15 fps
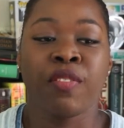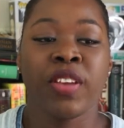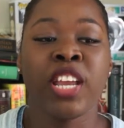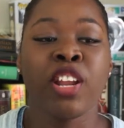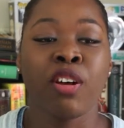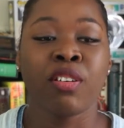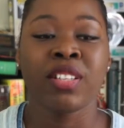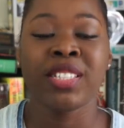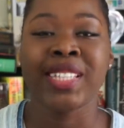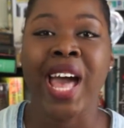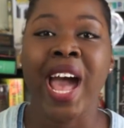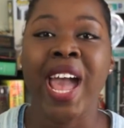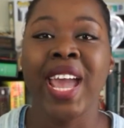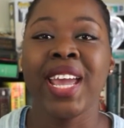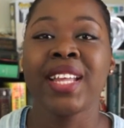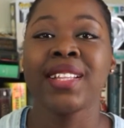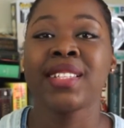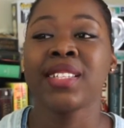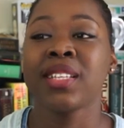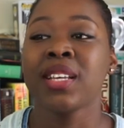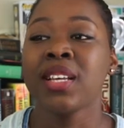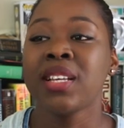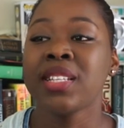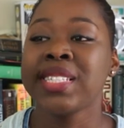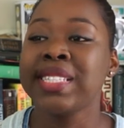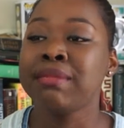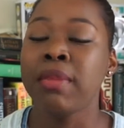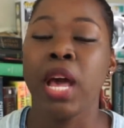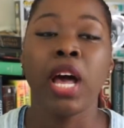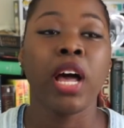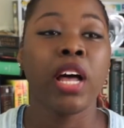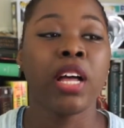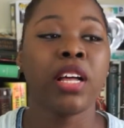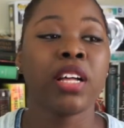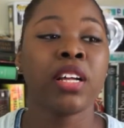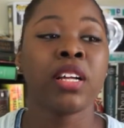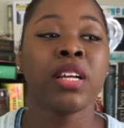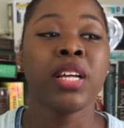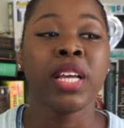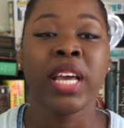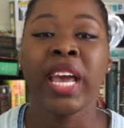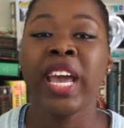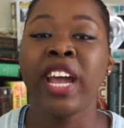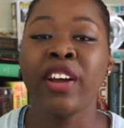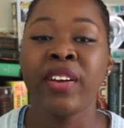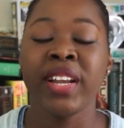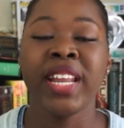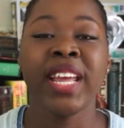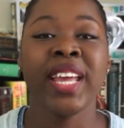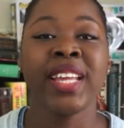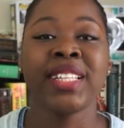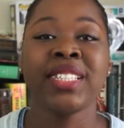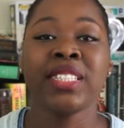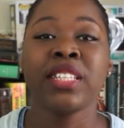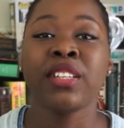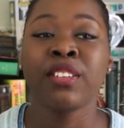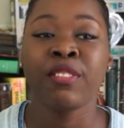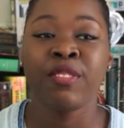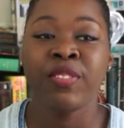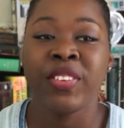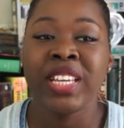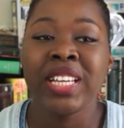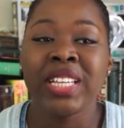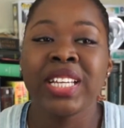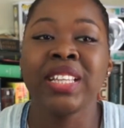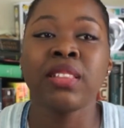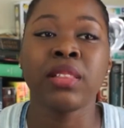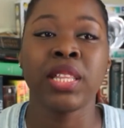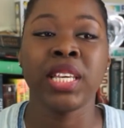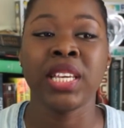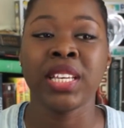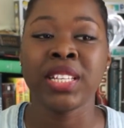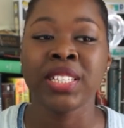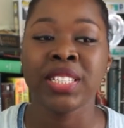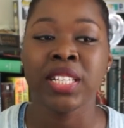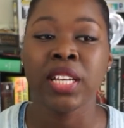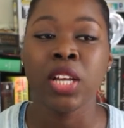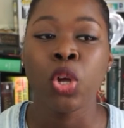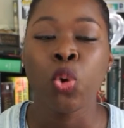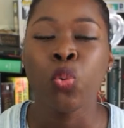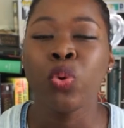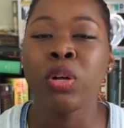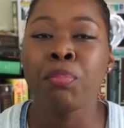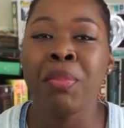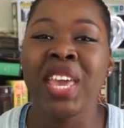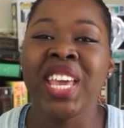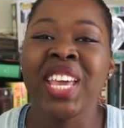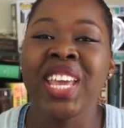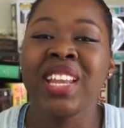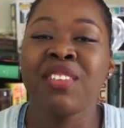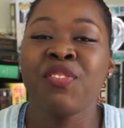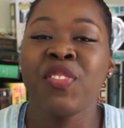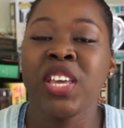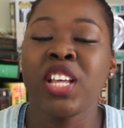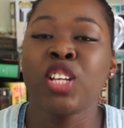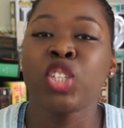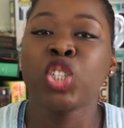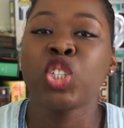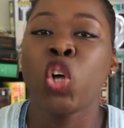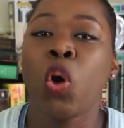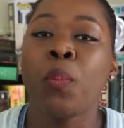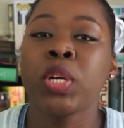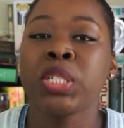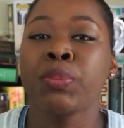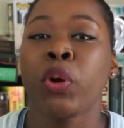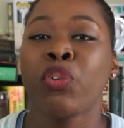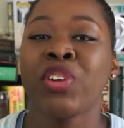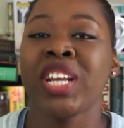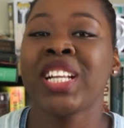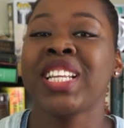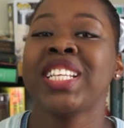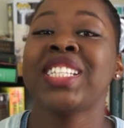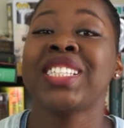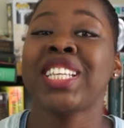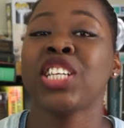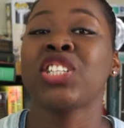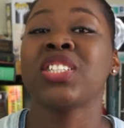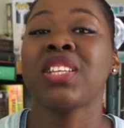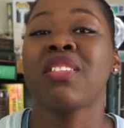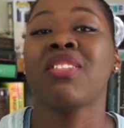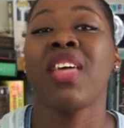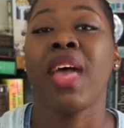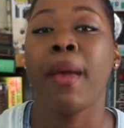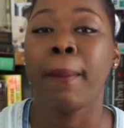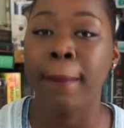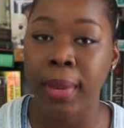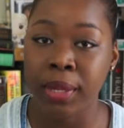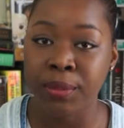you know, sight, smell, hearing it, and feeling things will make it feel so much more realistic to them.